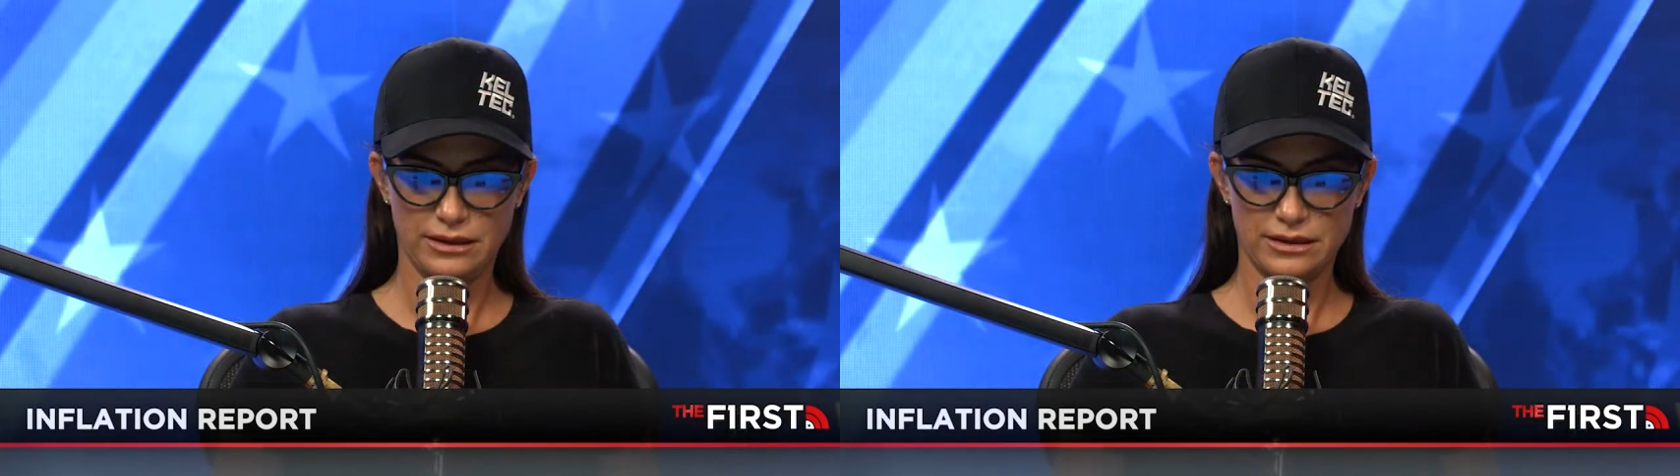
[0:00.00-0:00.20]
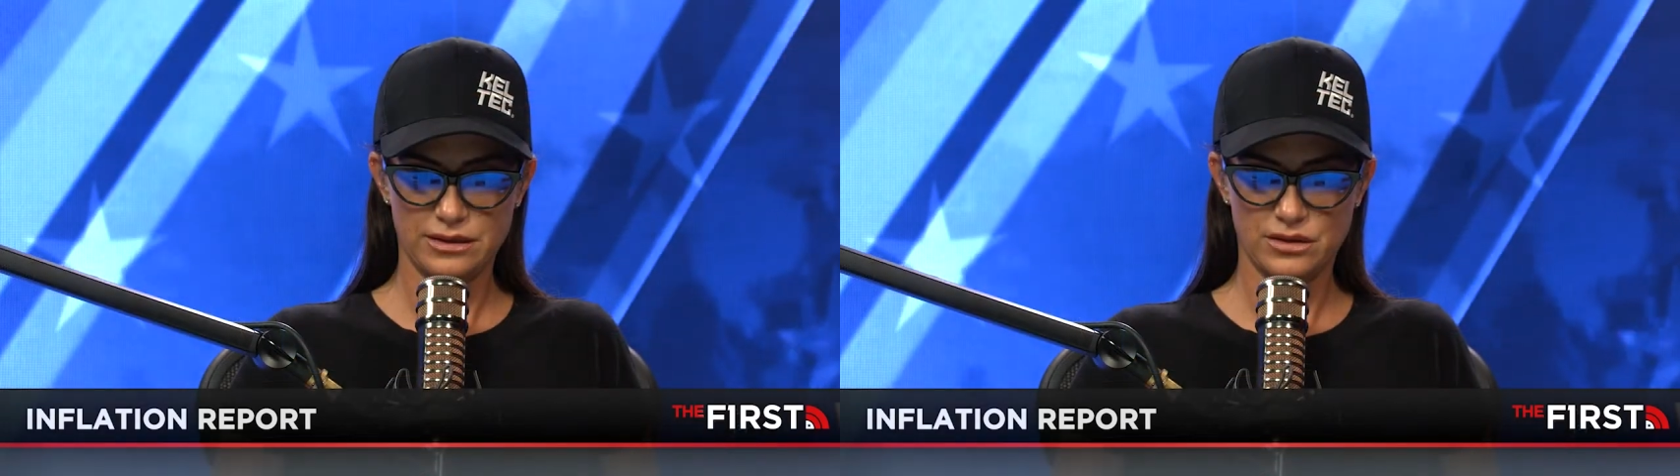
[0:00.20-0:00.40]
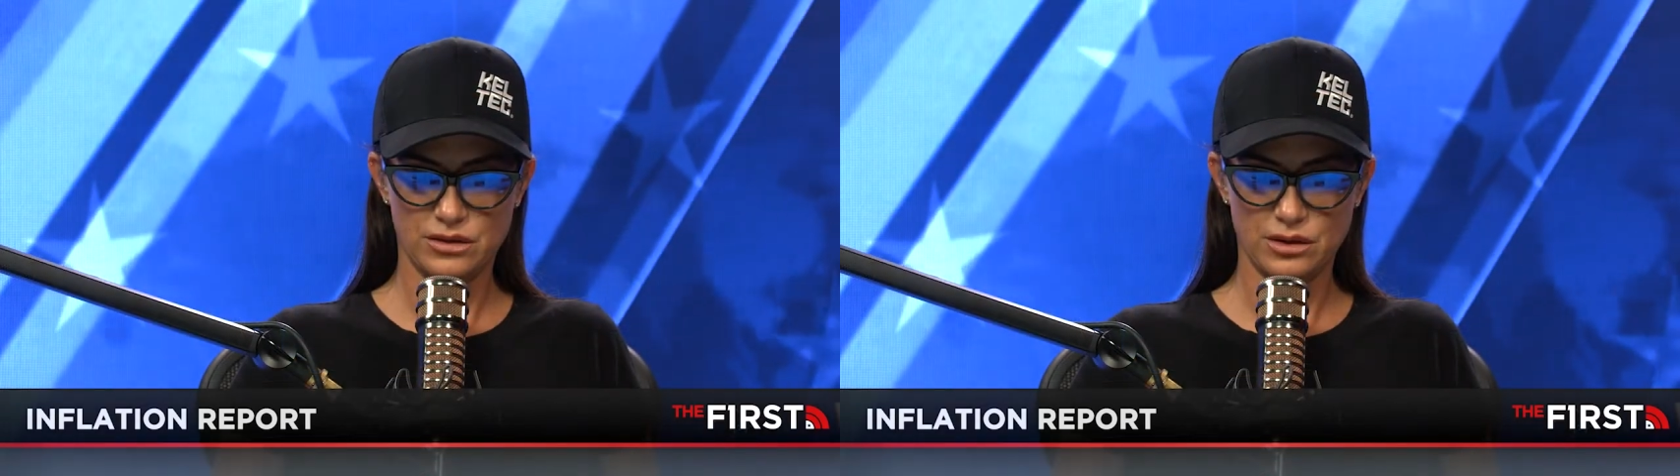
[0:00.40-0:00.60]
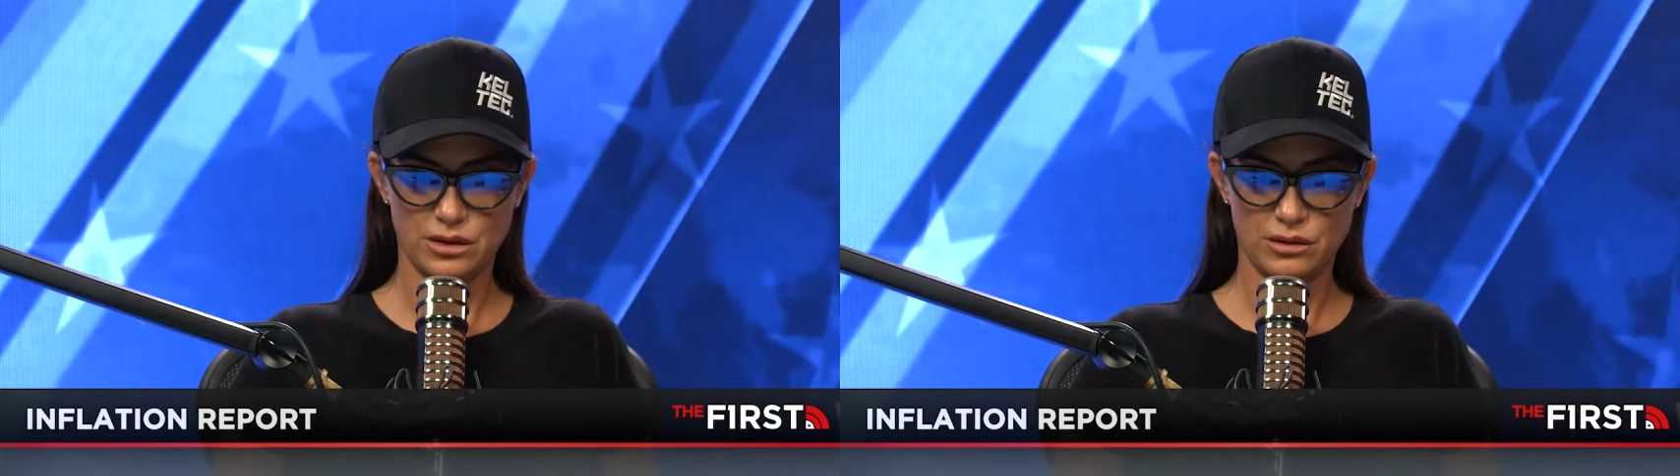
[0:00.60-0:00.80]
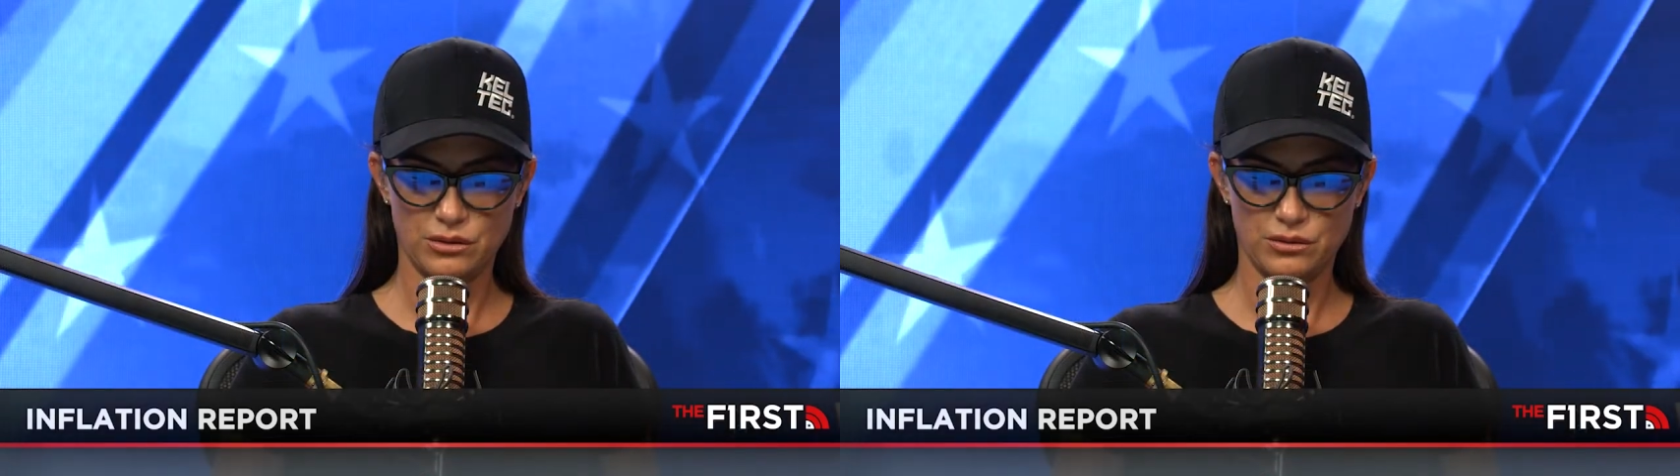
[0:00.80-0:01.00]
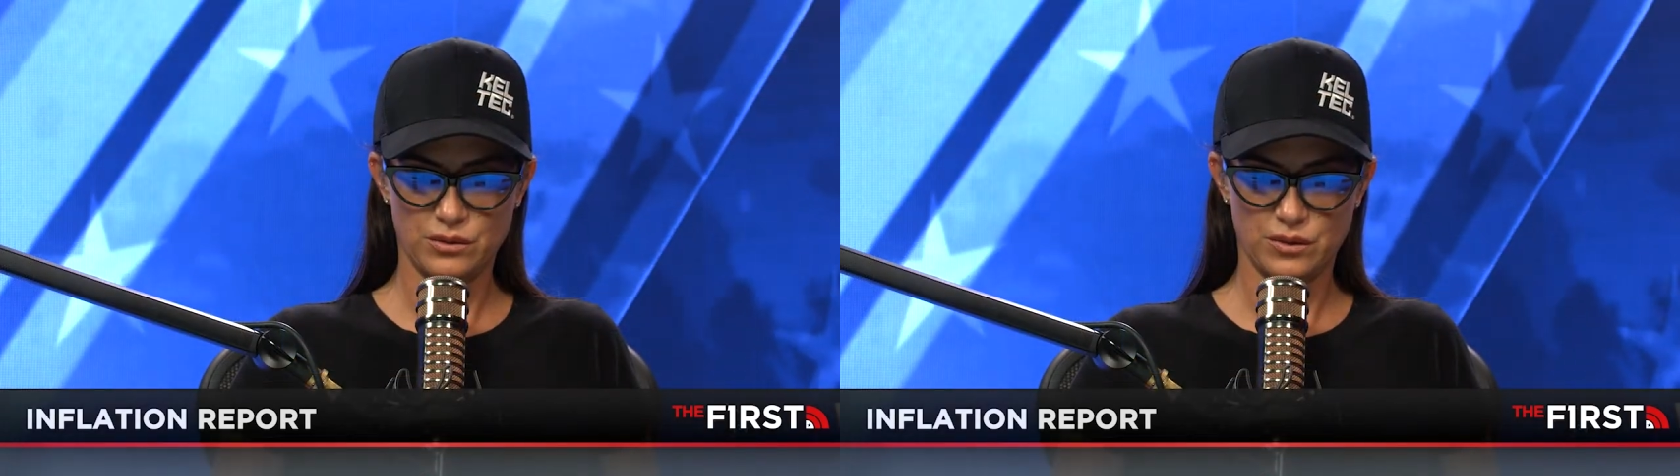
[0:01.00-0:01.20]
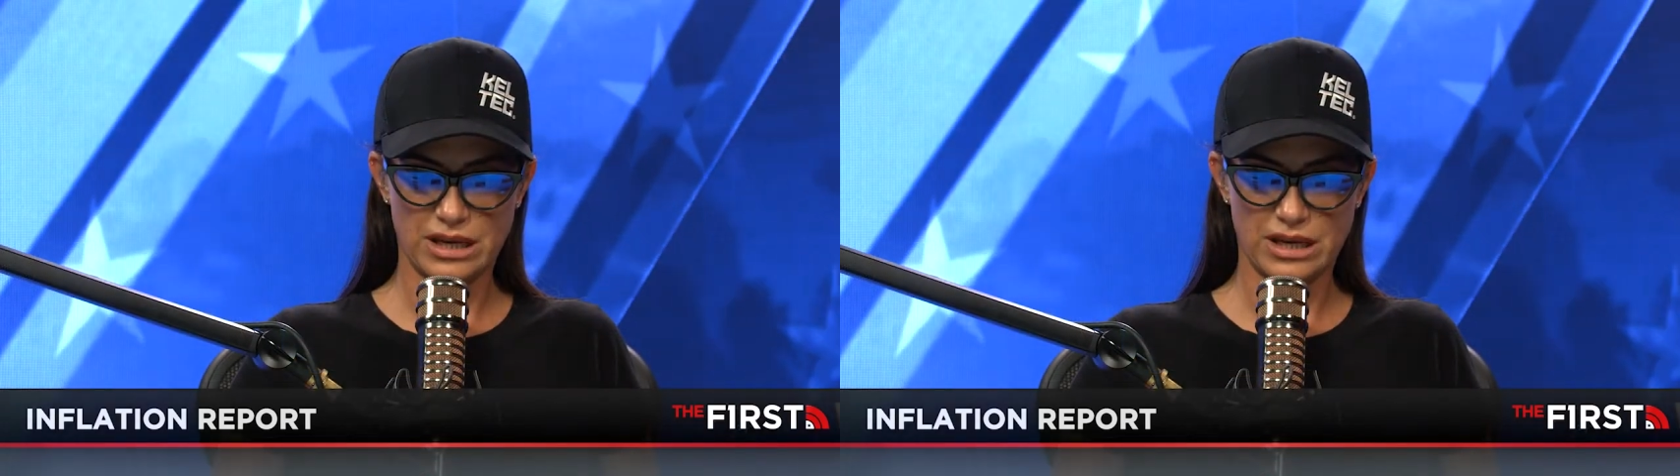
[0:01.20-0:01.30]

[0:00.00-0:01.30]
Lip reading: So